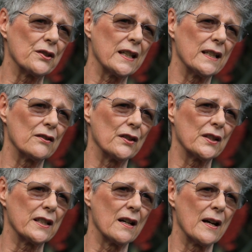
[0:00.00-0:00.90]
was here at
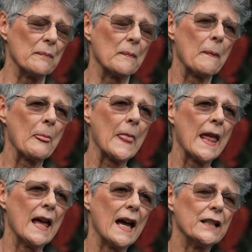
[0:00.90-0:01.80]
the time,
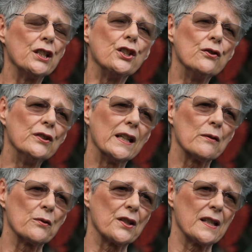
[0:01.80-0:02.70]
and a
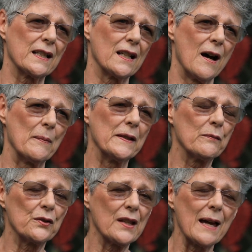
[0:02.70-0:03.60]
unit was set up.
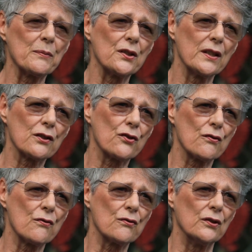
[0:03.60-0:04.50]
It was absolutely
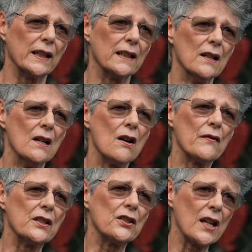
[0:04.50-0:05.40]
extraordinary,
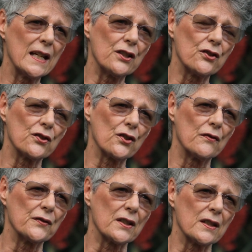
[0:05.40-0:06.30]
of intelligence
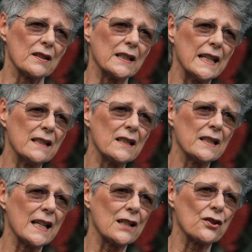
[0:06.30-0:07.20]
officers, an
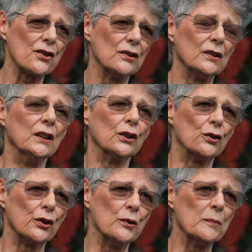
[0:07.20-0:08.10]
international
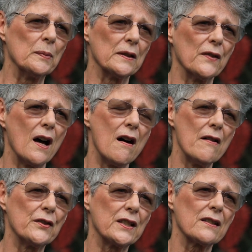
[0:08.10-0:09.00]
group of
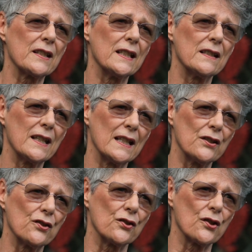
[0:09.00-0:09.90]
half a dozen
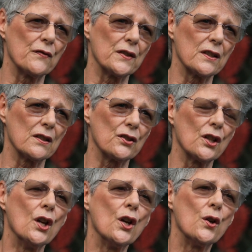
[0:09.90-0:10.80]
intelligence officers
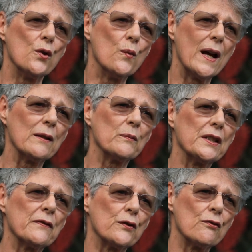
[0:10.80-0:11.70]
who went
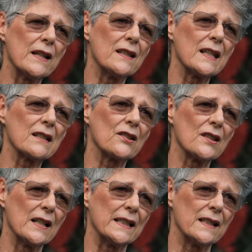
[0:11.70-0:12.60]
with a forensic
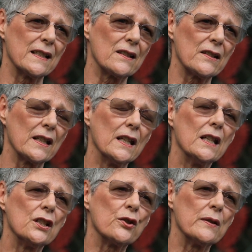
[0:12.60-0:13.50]
scientist
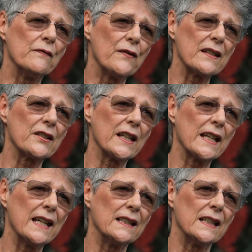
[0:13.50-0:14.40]
to
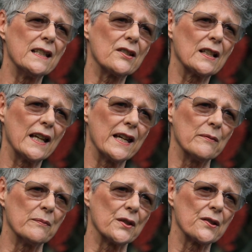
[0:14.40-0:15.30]
investigate these
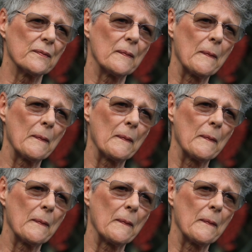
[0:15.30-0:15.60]
claims.